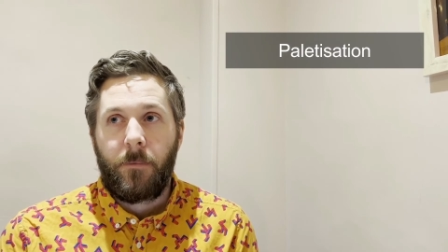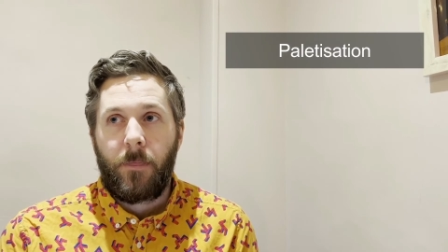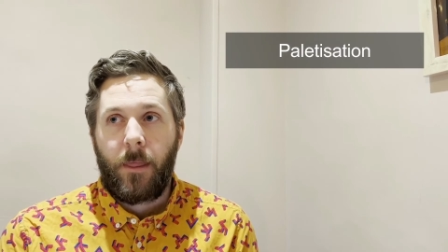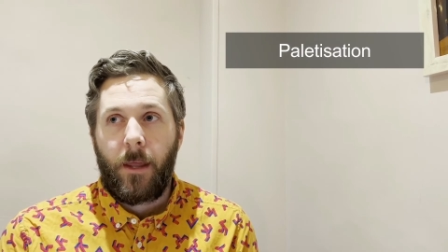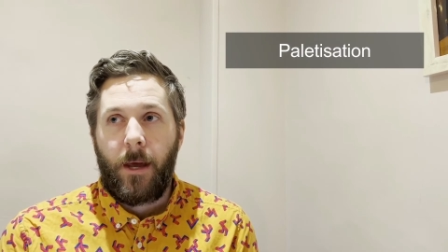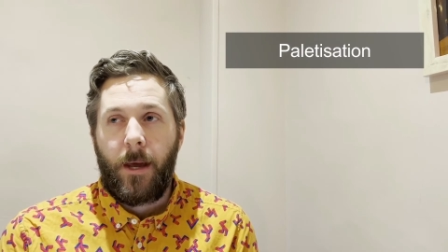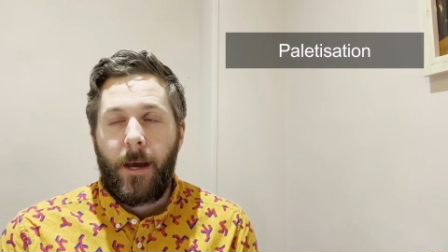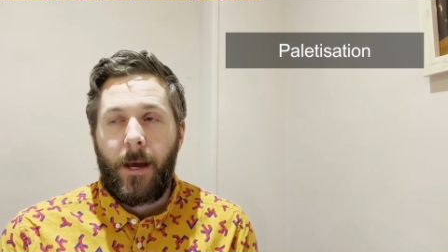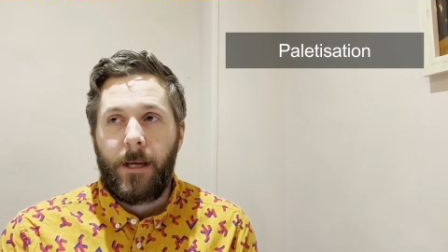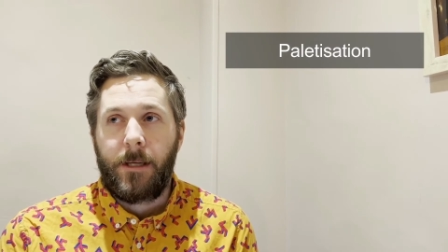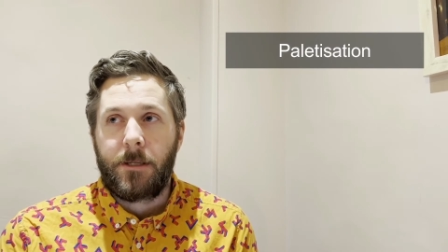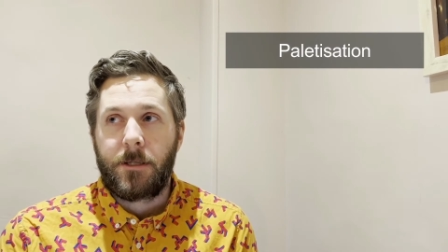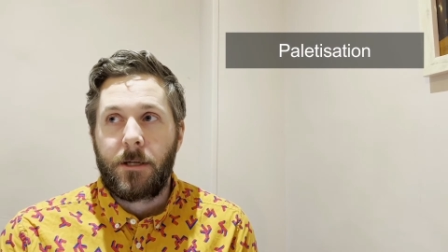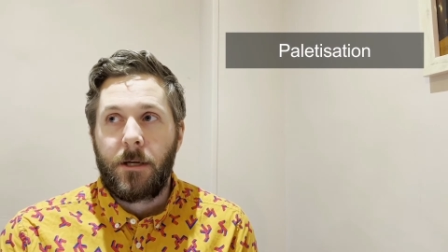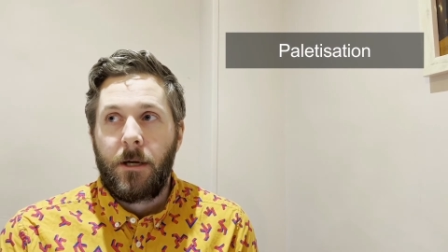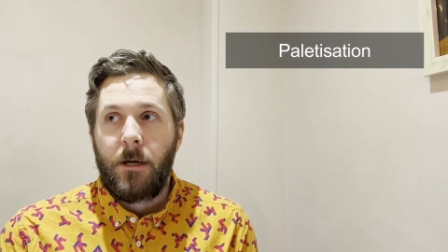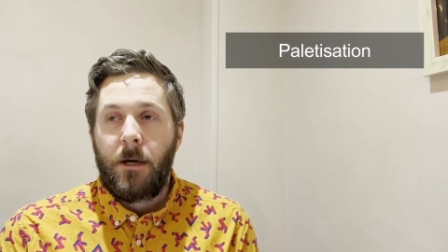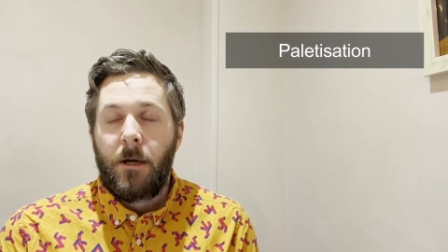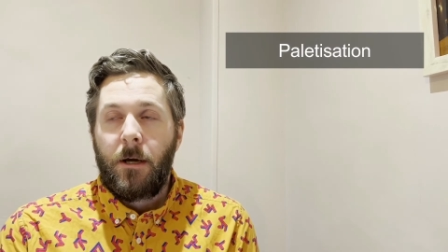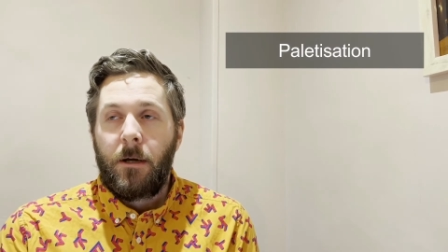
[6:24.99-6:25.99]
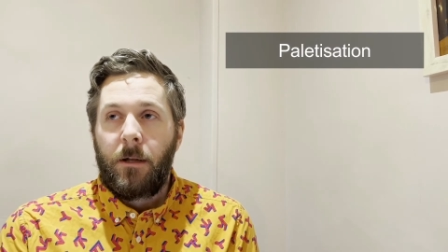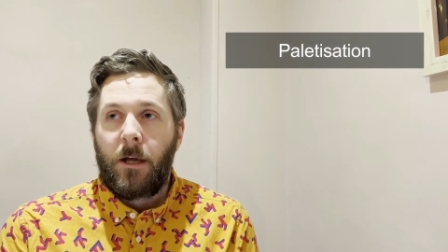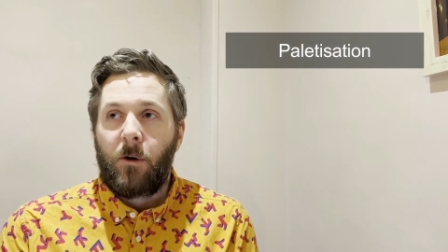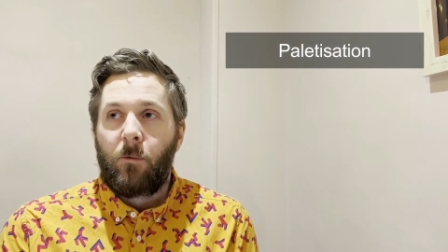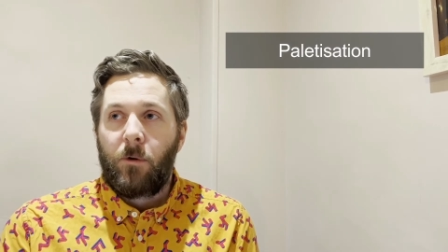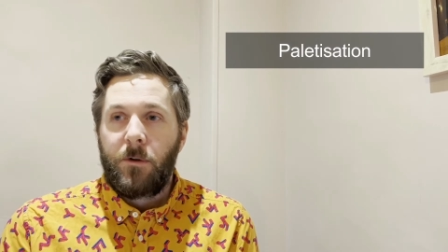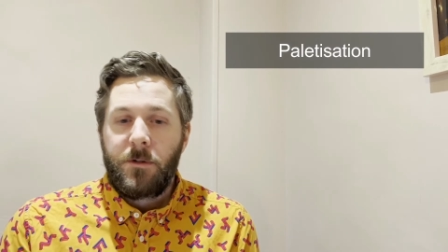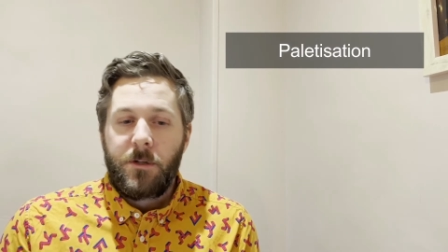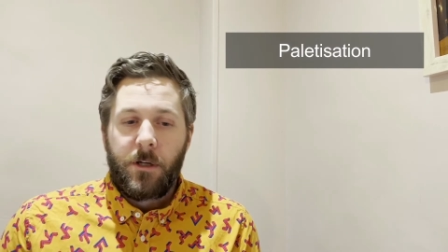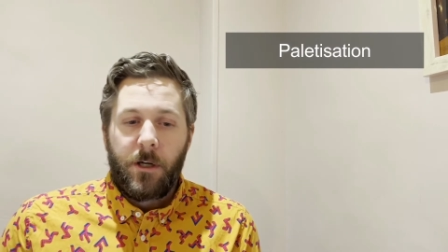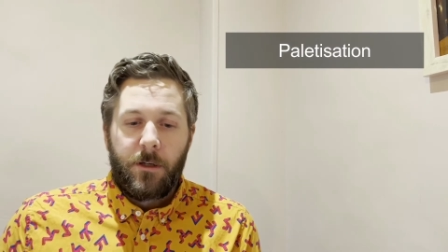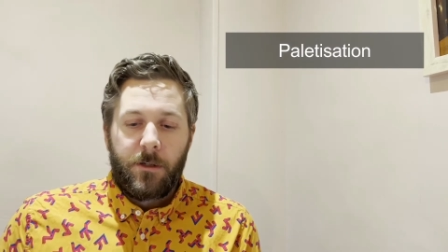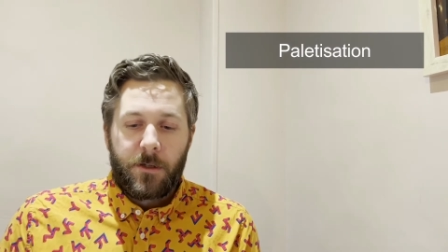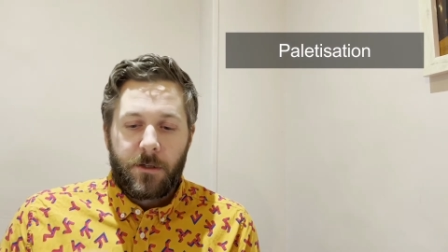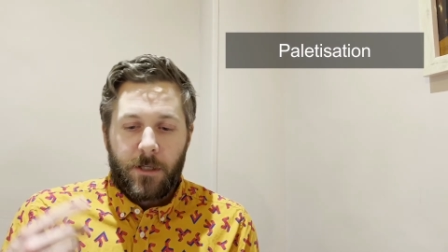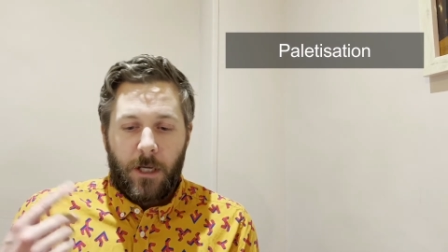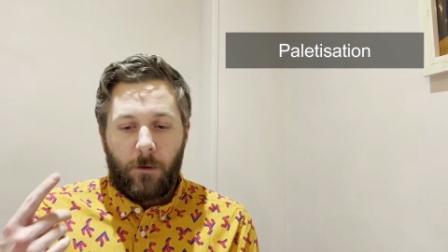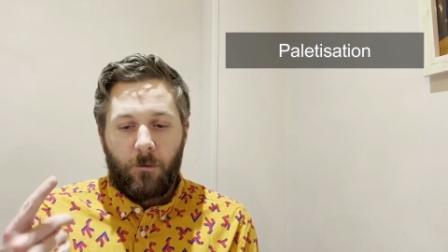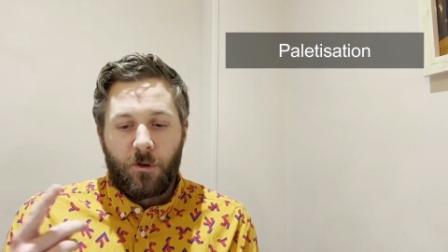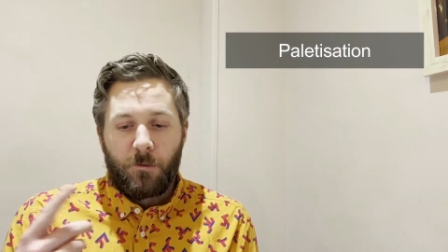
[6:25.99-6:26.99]
And like once you can
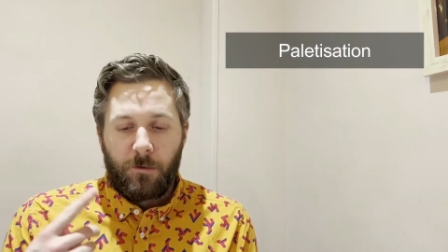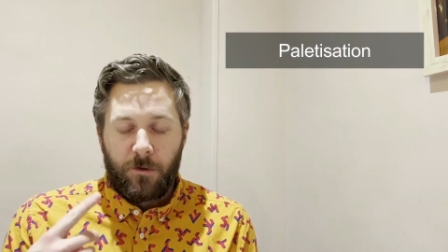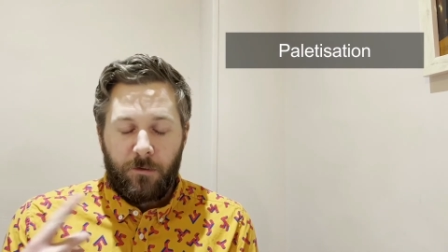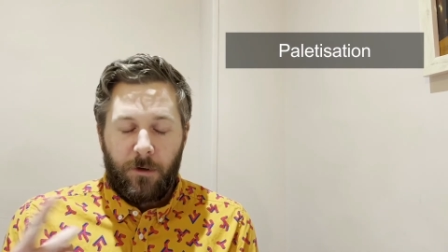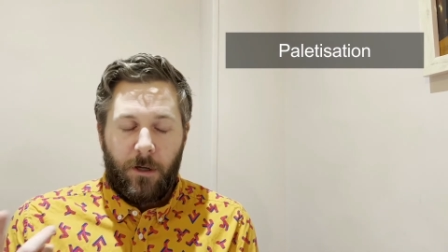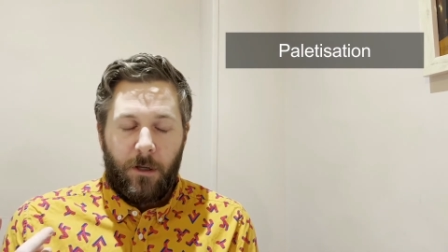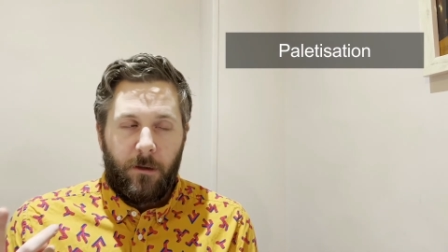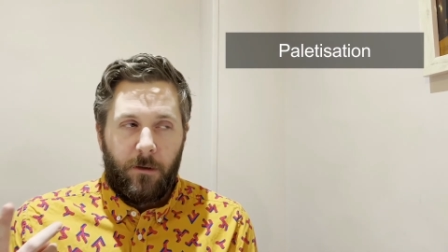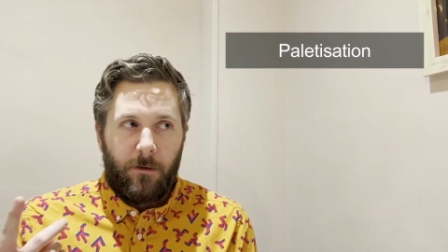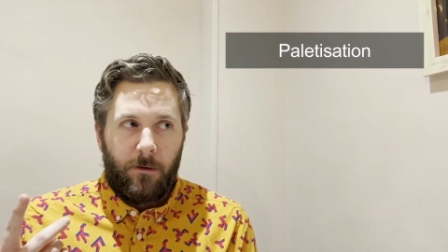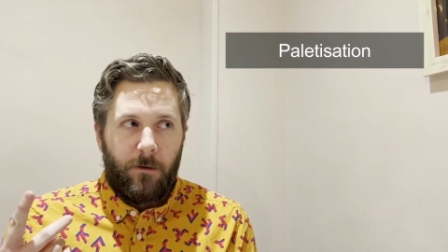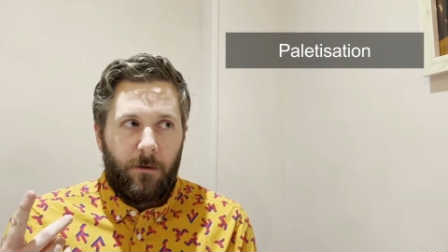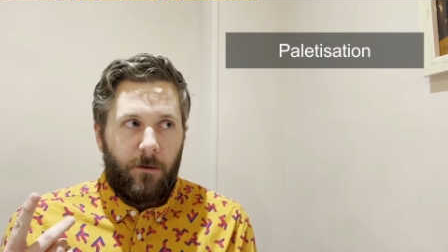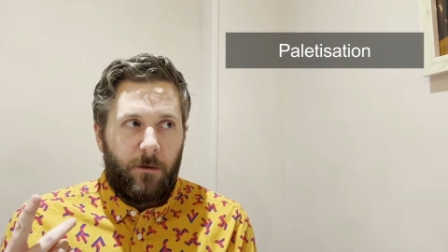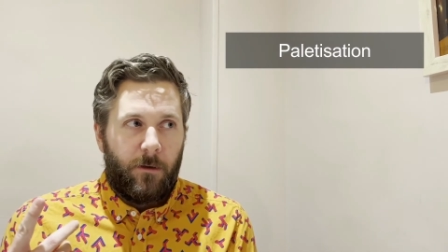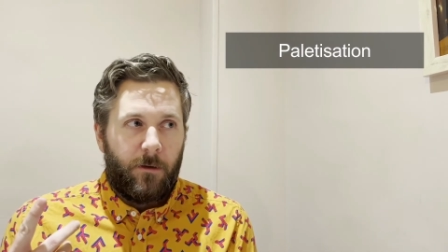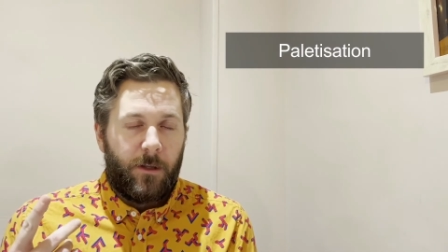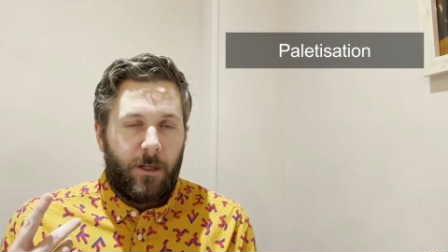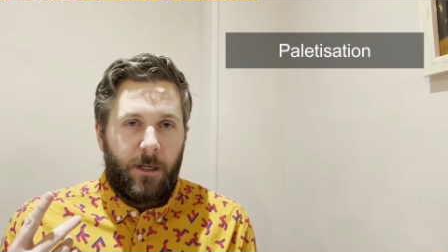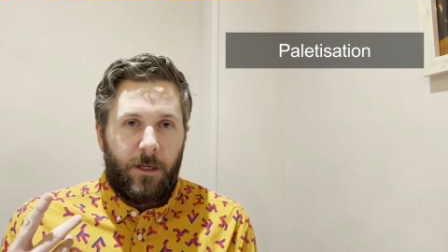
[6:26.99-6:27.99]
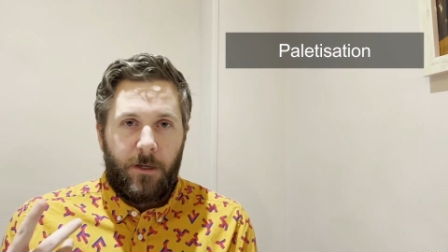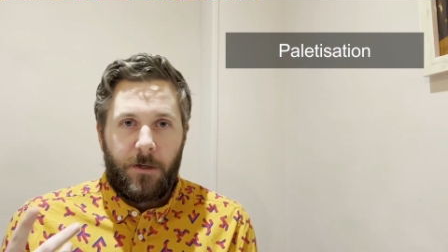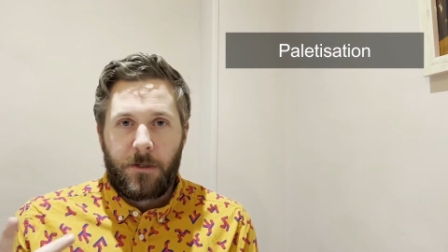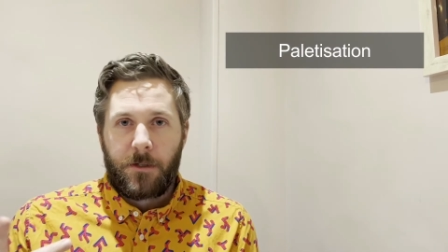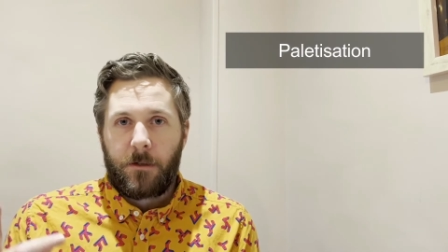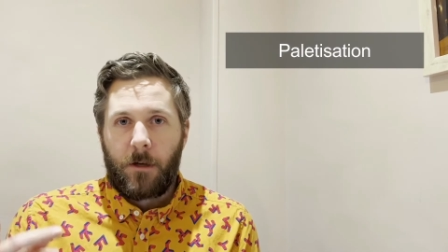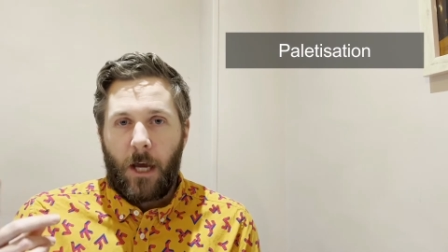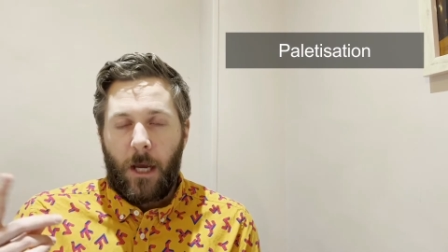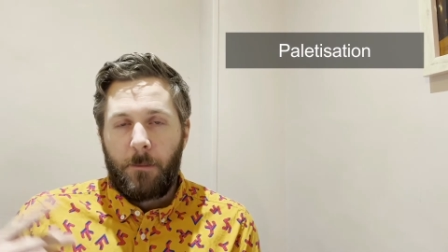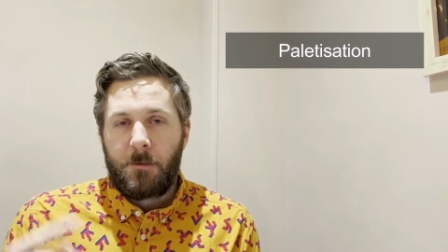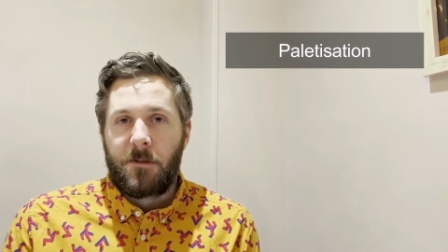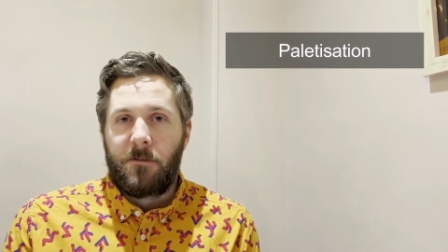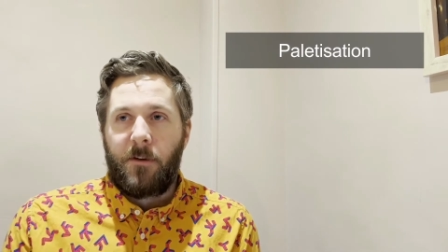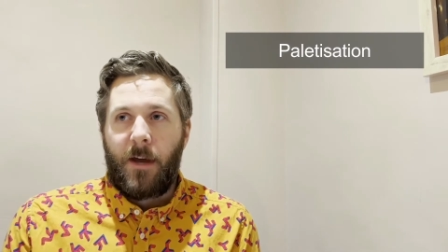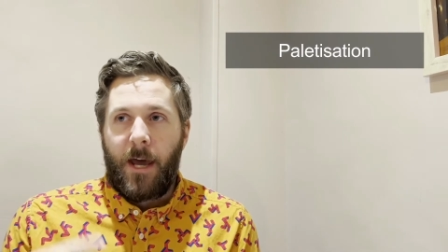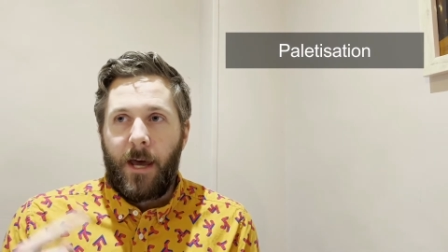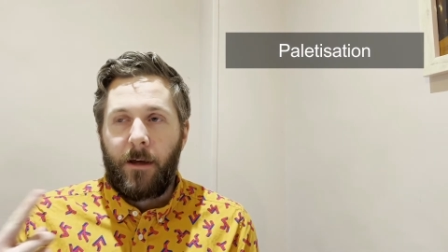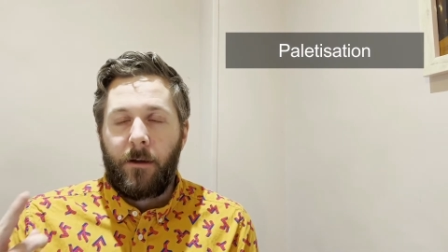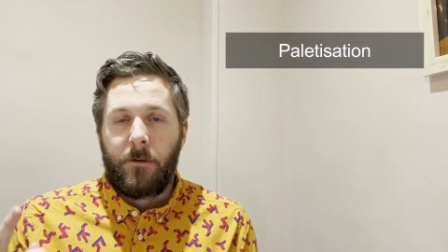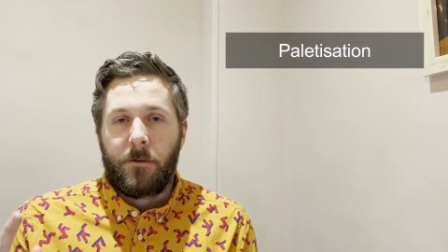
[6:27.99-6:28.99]
distinguish between these types of
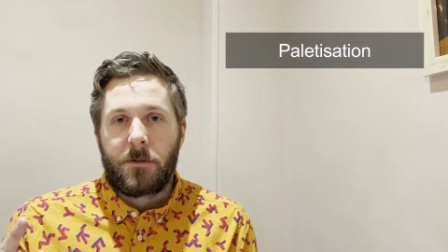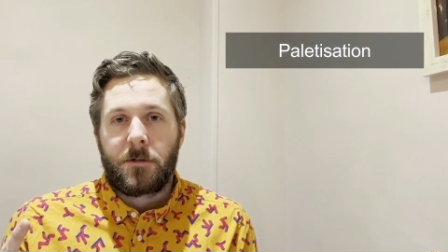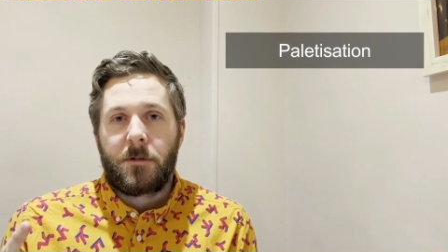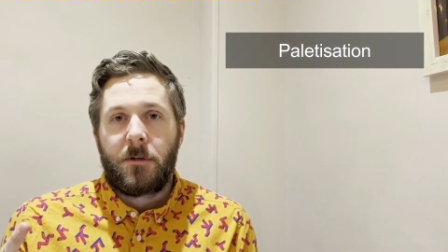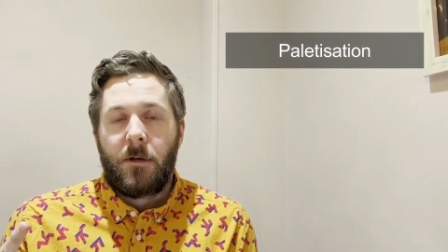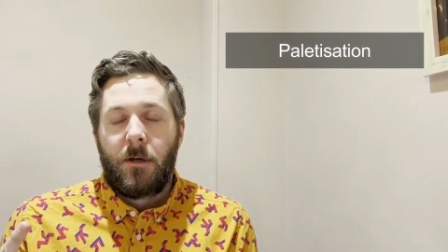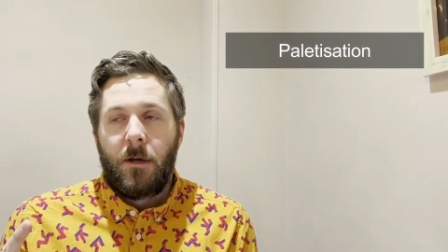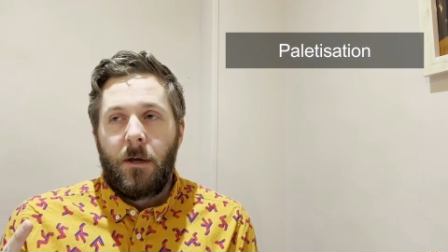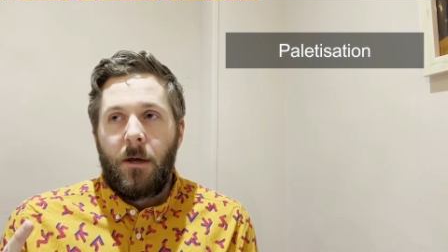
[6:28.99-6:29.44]
L's,